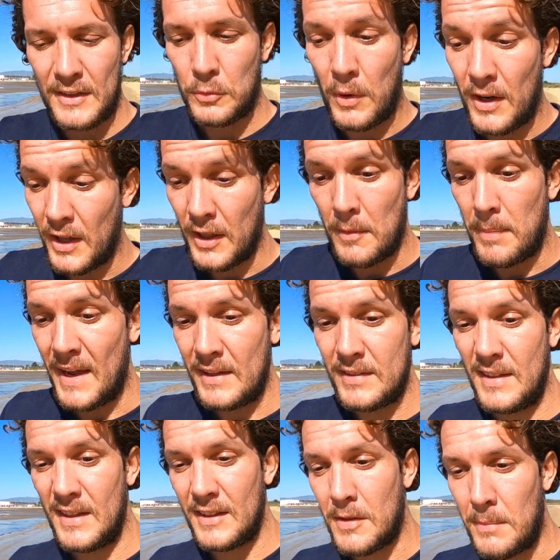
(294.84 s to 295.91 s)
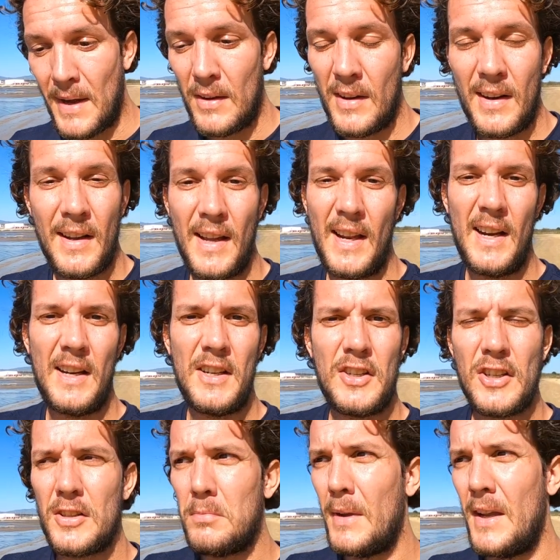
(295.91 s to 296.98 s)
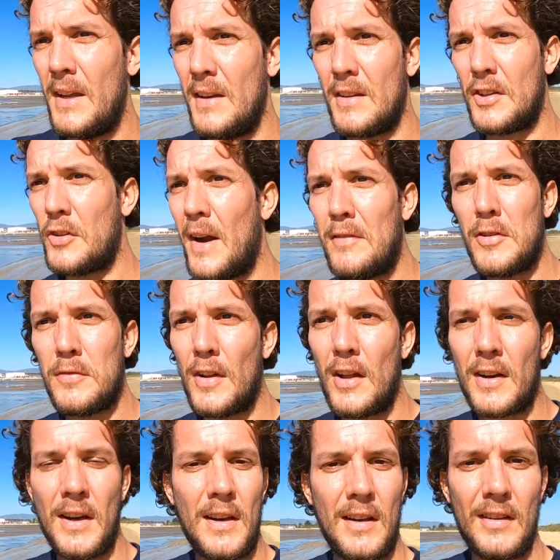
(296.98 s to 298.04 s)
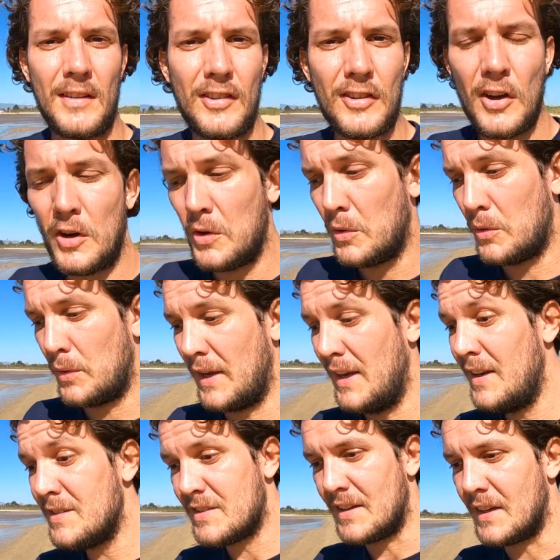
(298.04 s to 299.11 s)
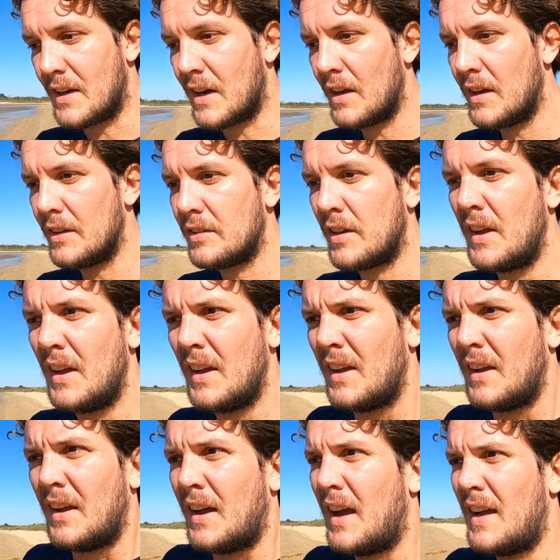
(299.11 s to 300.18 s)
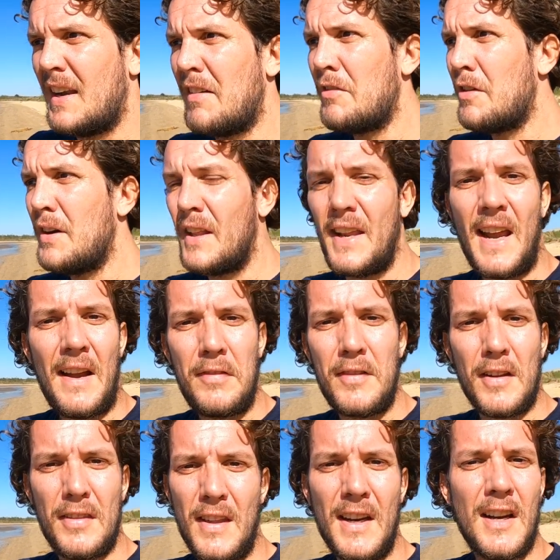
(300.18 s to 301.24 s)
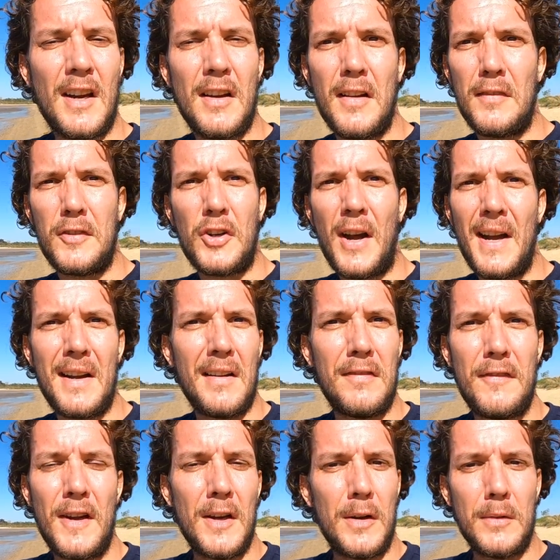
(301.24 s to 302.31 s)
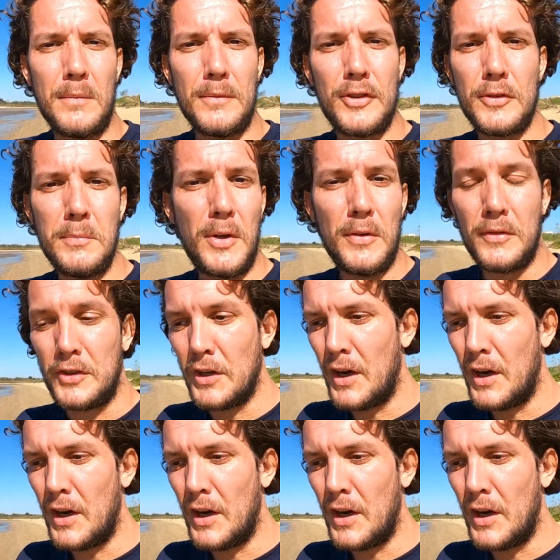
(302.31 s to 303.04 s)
that's one of the best things about it. And it just makes travel vlogging so easy, because I never really have to think of trying to film smooth